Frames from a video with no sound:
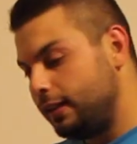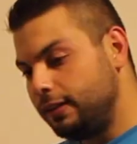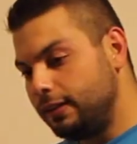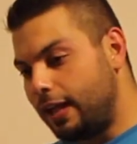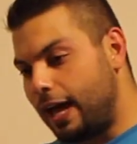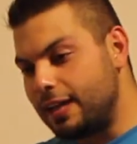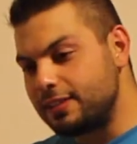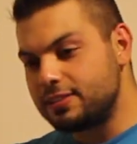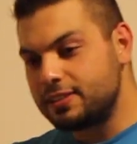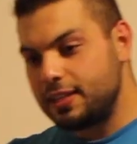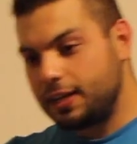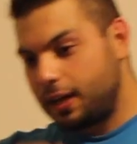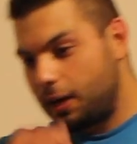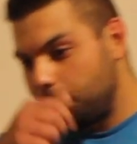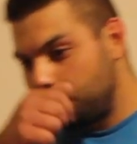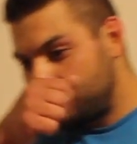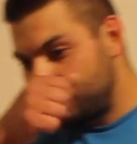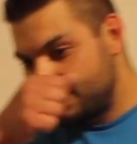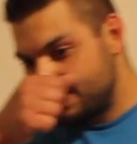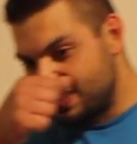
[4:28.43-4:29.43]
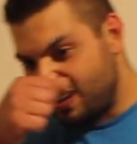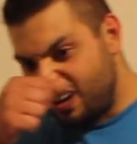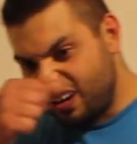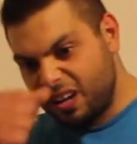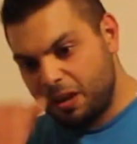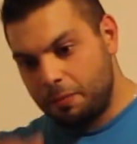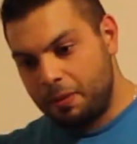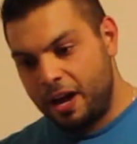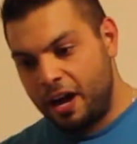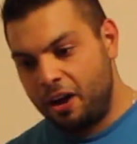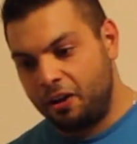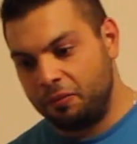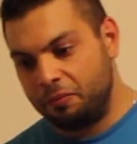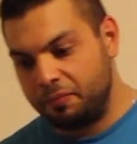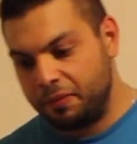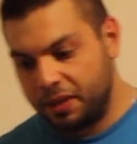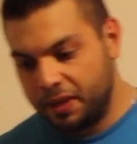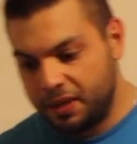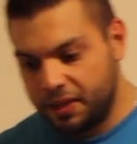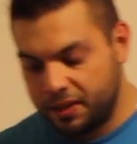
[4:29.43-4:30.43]
Last thing I want to talk
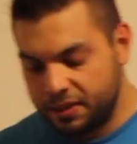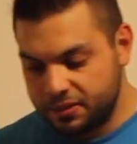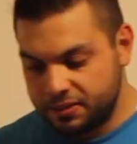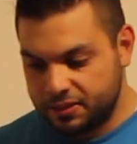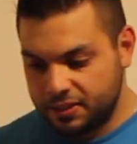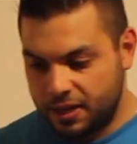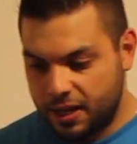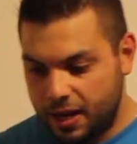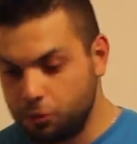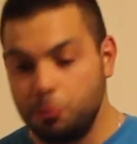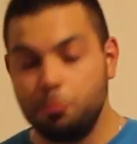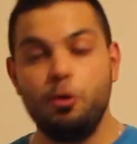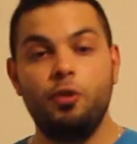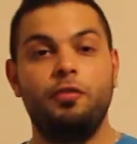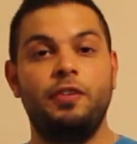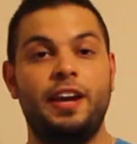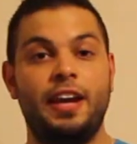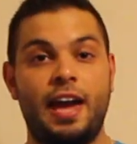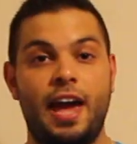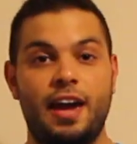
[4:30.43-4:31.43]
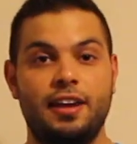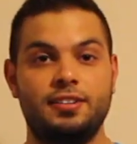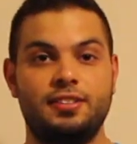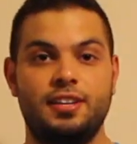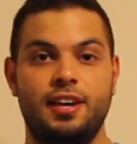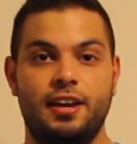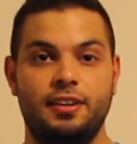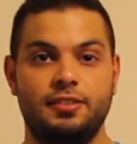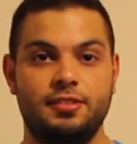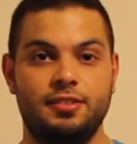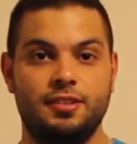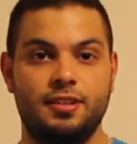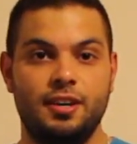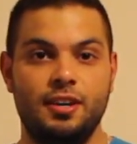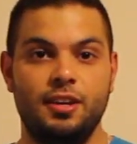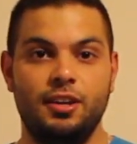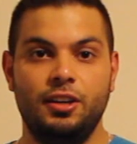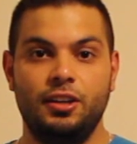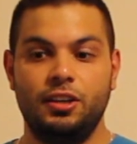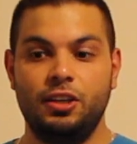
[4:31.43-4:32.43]
about is removing
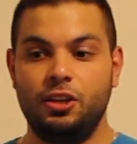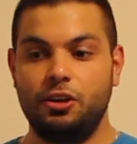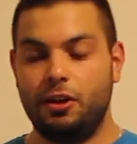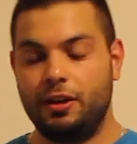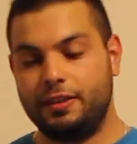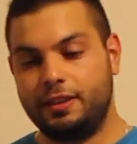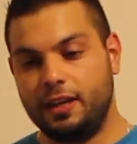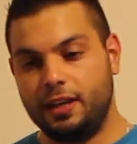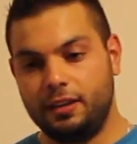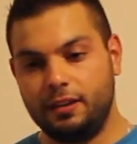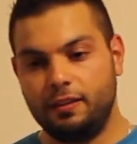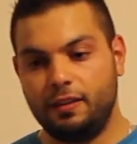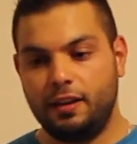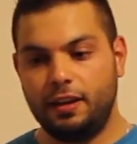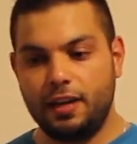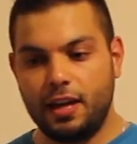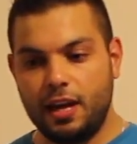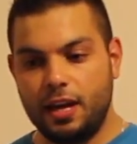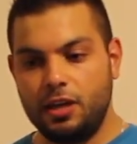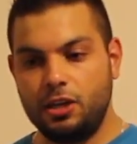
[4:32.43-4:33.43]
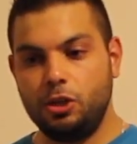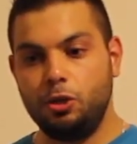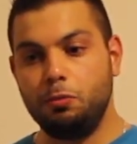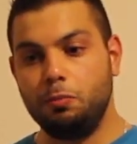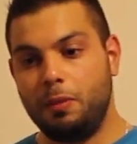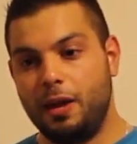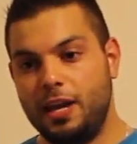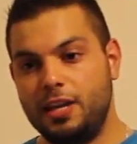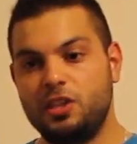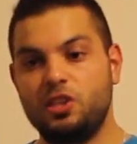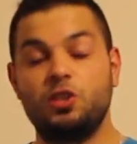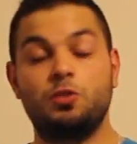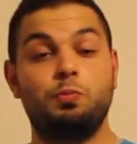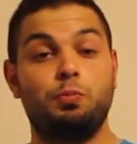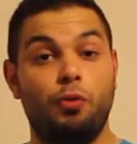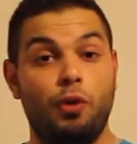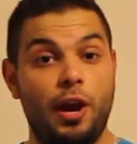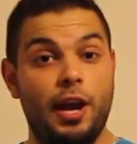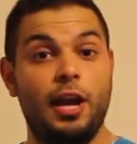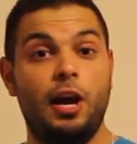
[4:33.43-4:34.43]
excess. You know, at the end of the day, you may
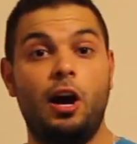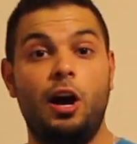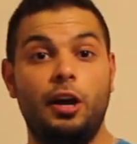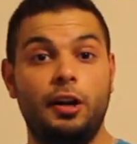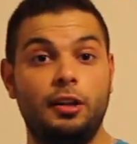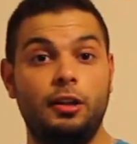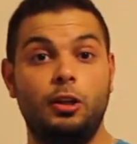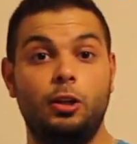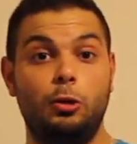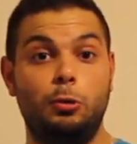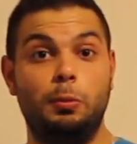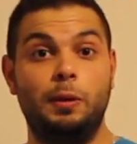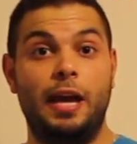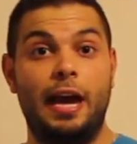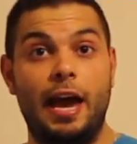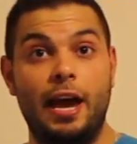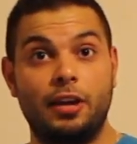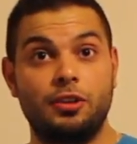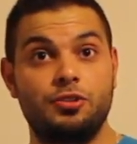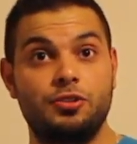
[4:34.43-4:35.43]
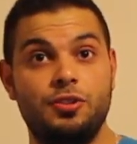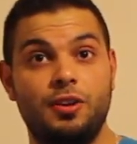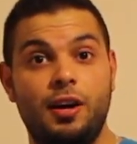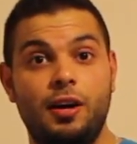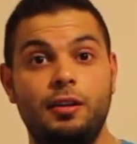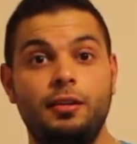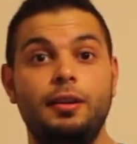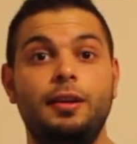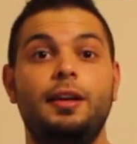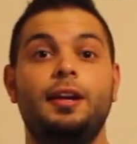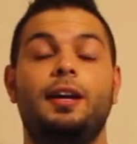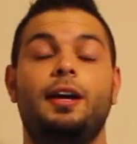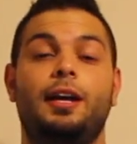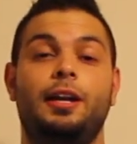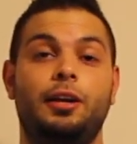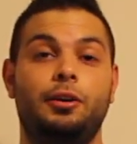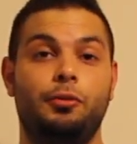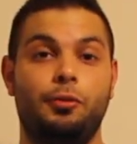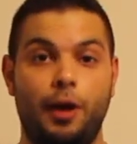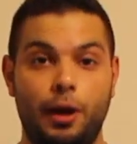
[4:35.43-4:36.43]
spray on a little bit extra,
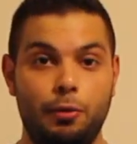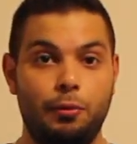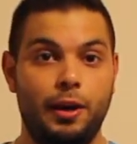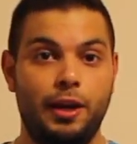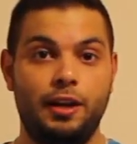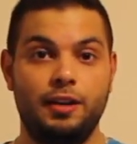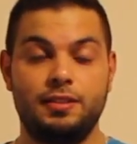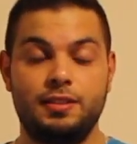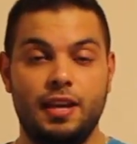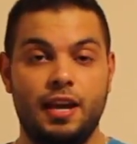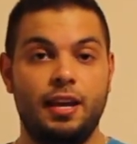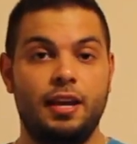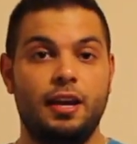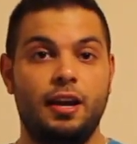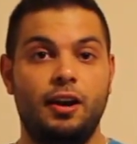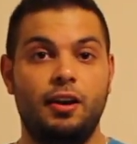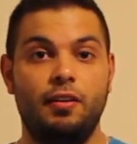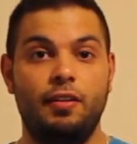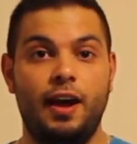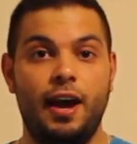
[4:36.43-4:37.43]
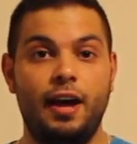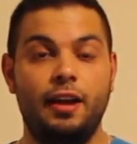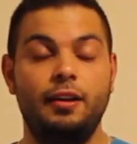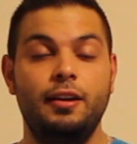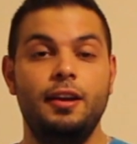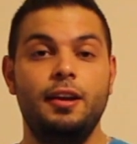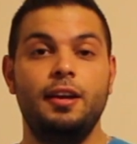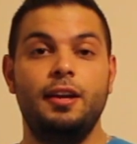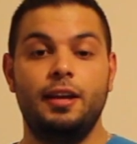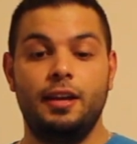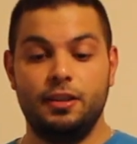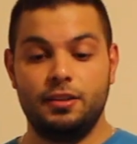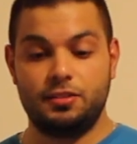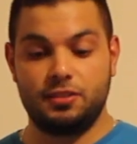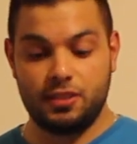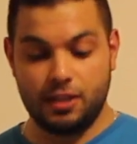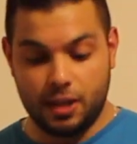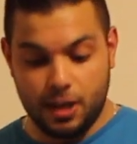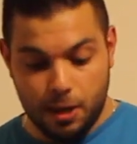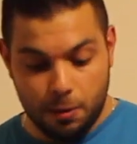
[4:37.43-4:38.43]
and a great way to take care of that
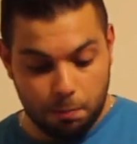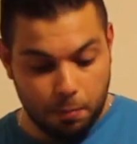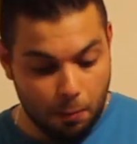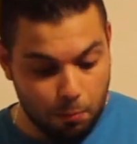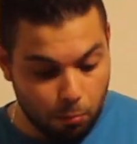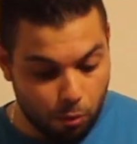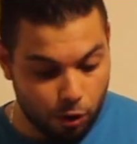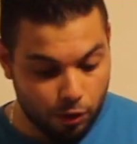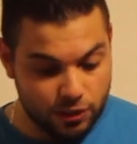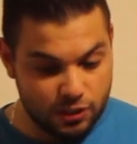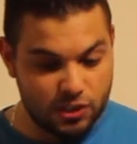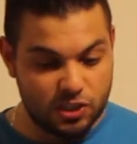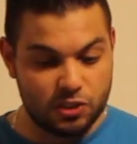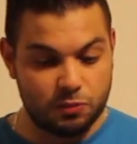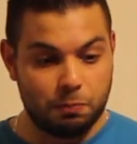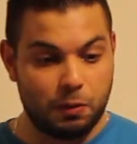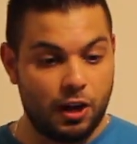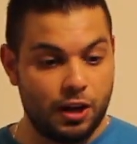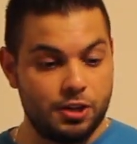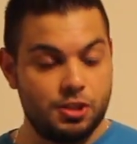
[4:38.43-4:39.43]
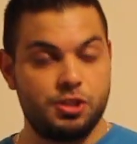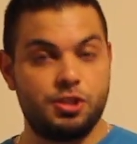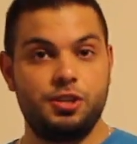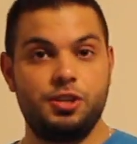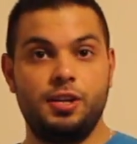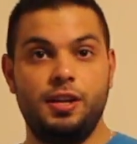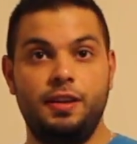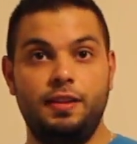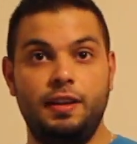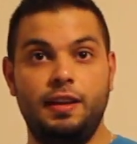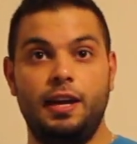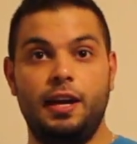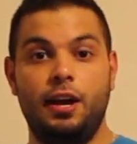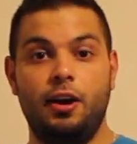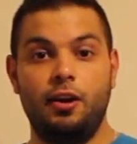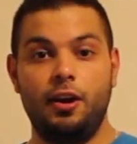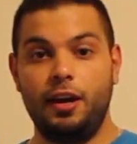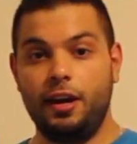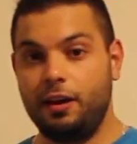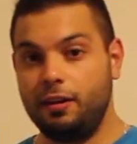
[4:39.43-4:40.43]
is to keep a moist sponge in the
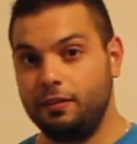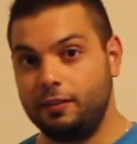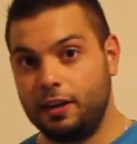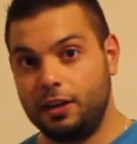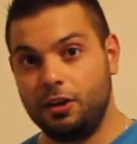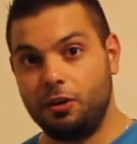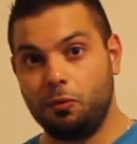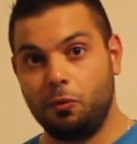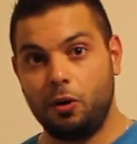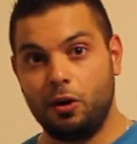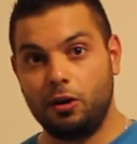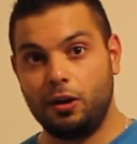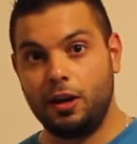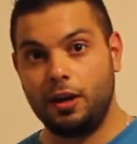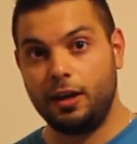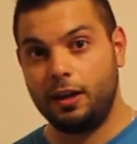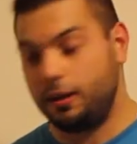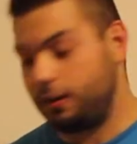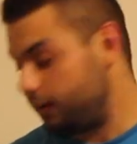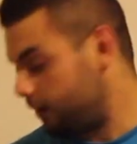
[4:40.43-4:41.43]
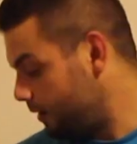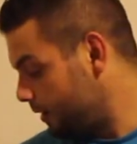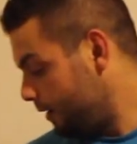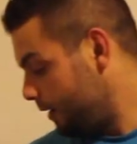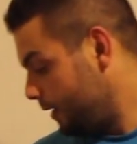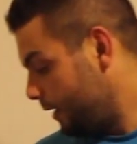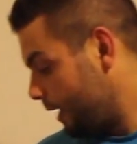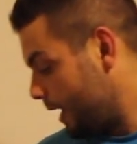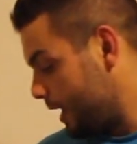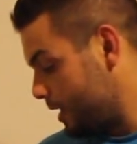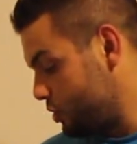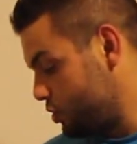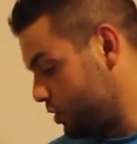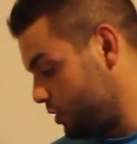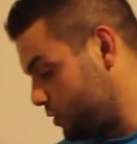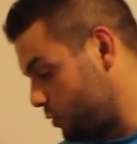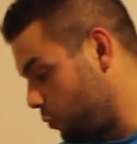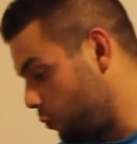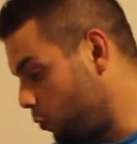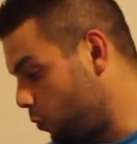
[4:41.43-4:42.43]
area that you're working in and
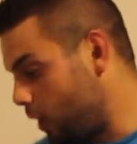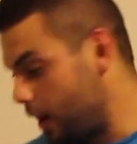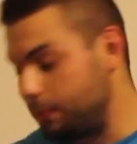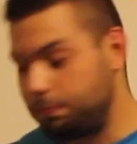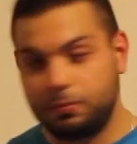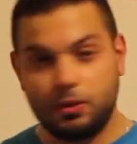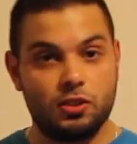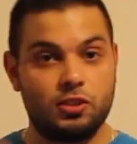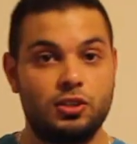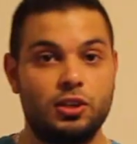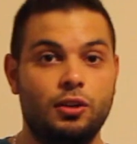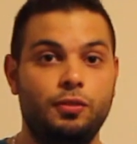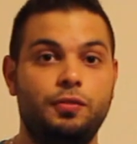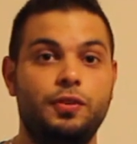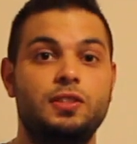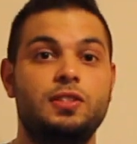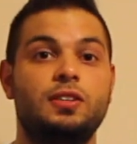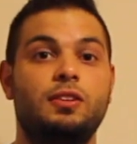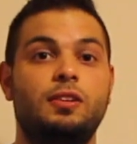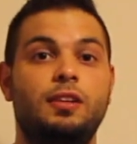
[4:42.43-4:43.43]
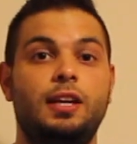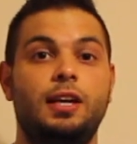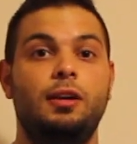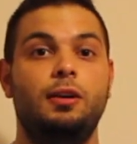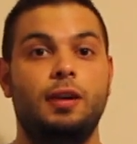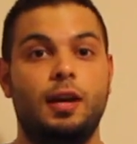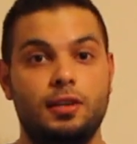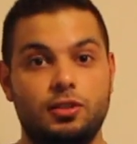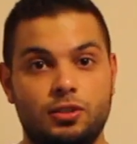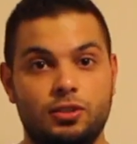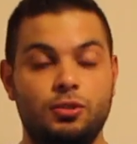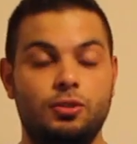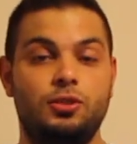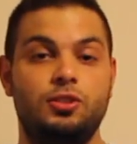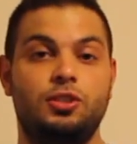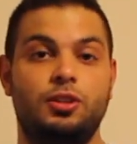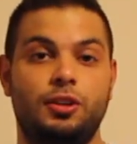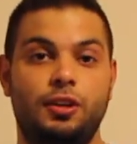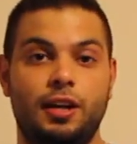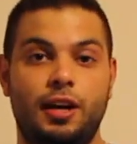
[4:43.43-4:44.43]
just wipe the surface clean as soon
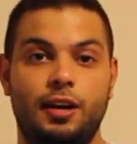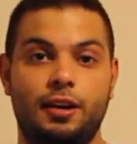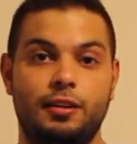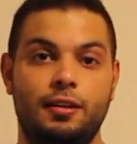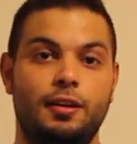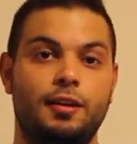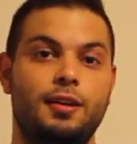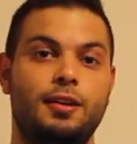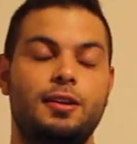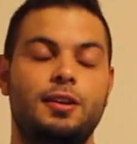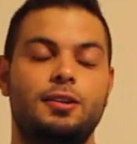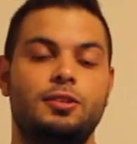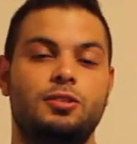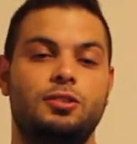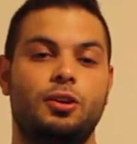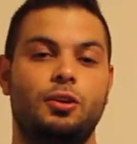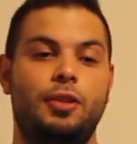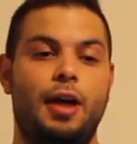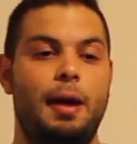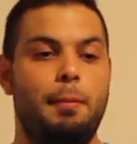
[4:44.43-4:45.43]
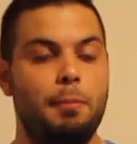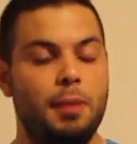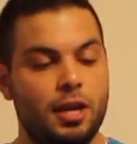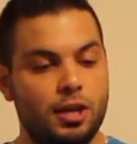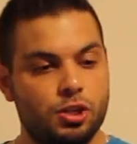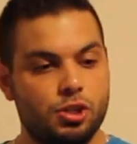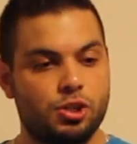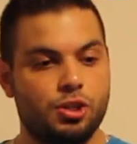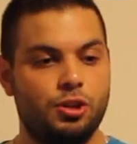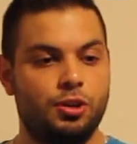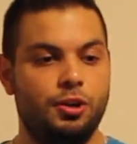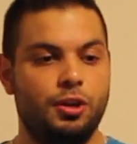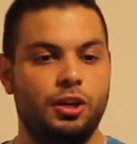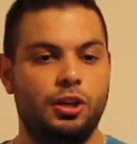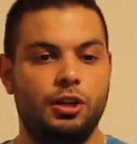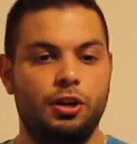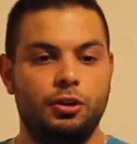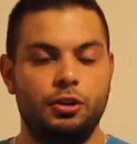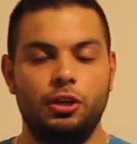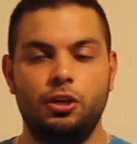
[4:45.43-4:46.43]
as you're done. So that makes sure,
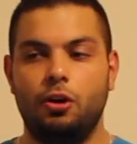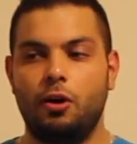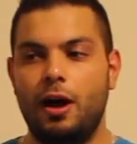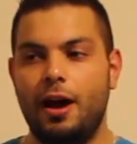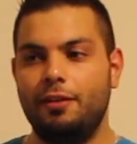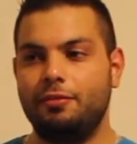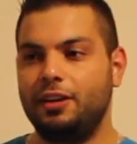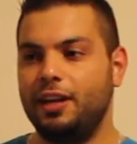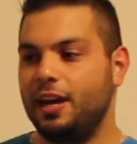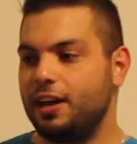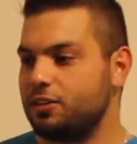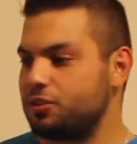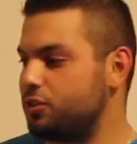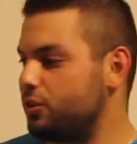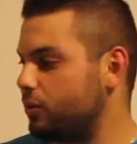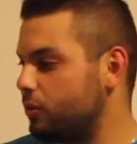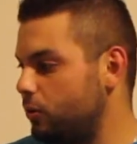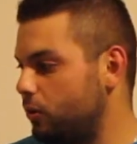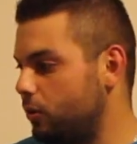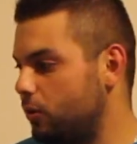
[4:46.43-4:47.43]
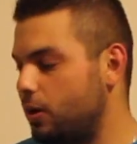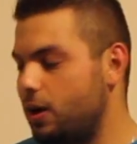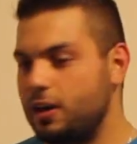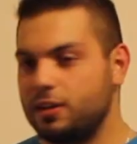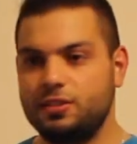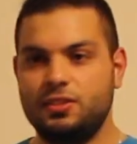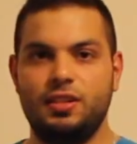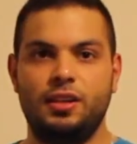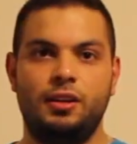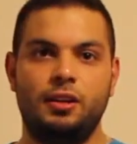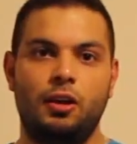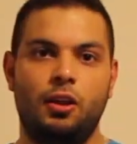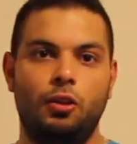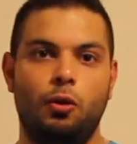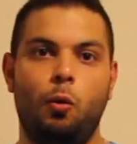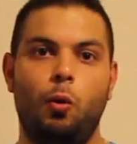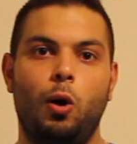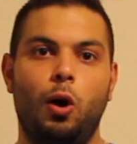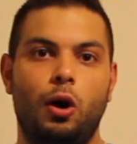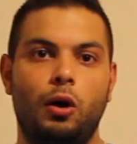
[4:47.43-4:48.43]
you know, you don't have any extra Clorox sitting on
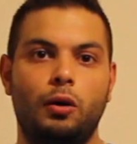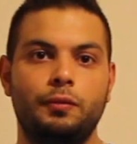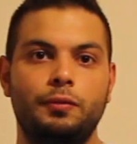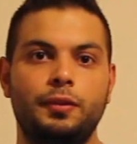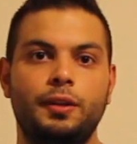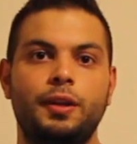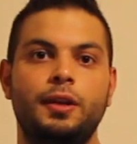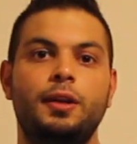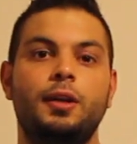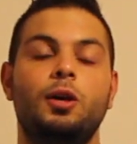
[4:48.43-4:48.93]
the wall.